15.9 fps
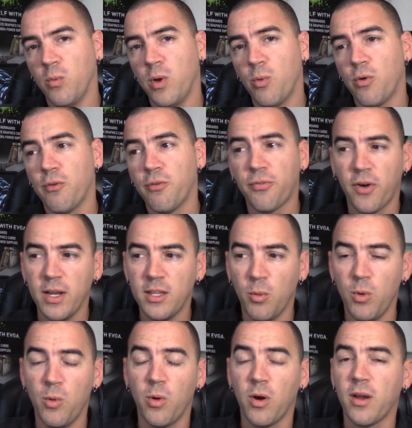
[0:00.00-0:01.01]
We were afraid that
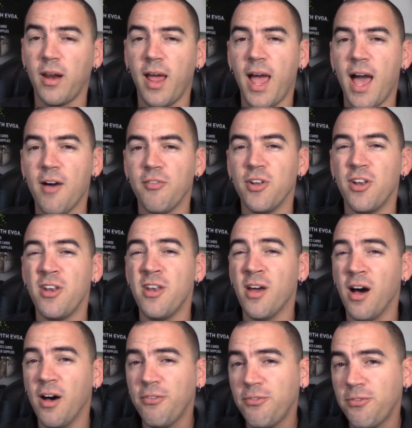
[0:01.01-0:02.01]
we weren't going to have
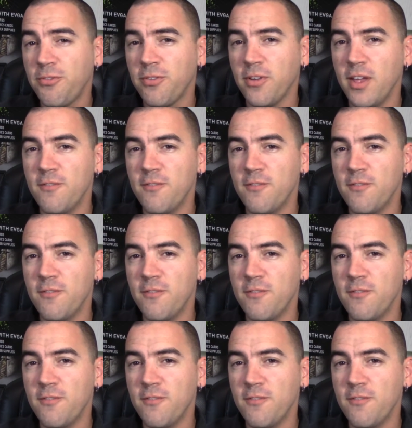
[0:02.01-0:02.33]
enough